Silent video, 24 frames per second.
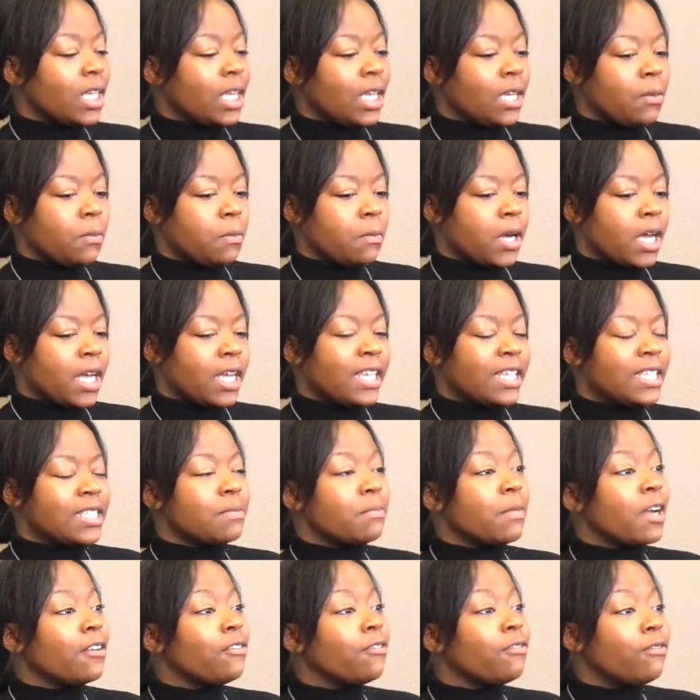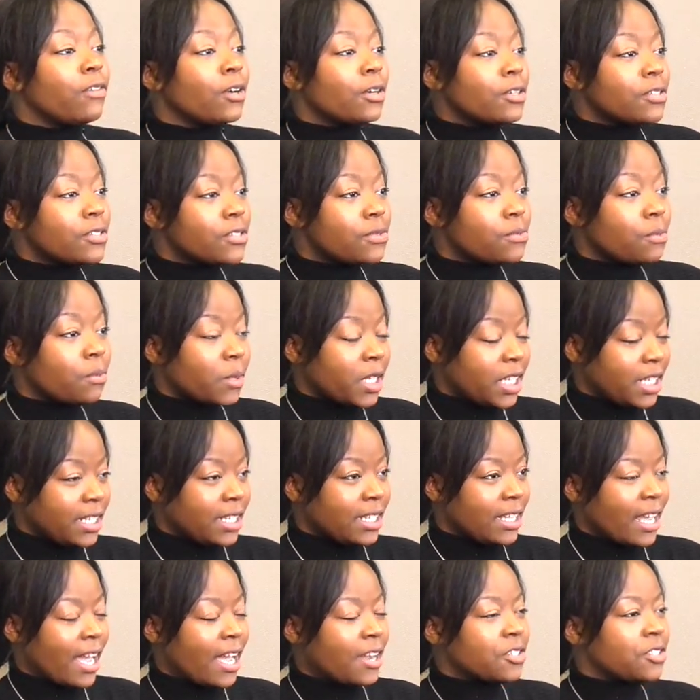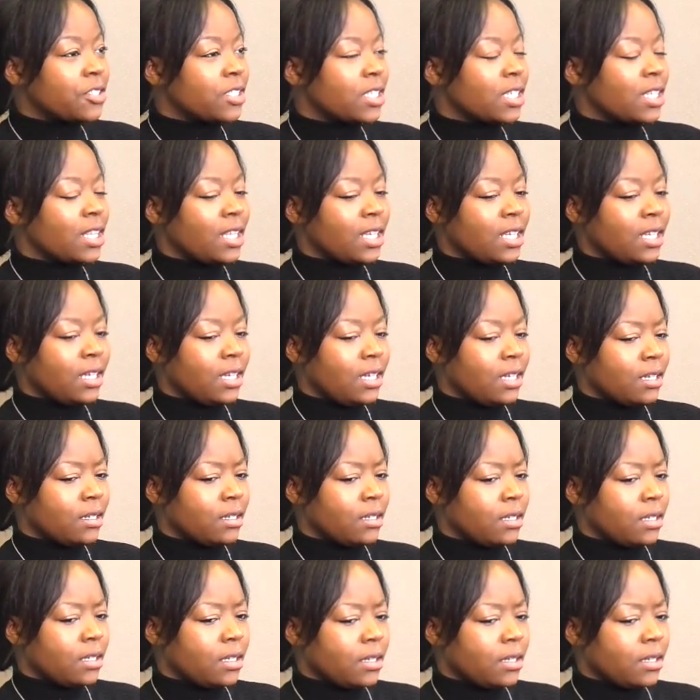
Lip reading: It was my first week, actually the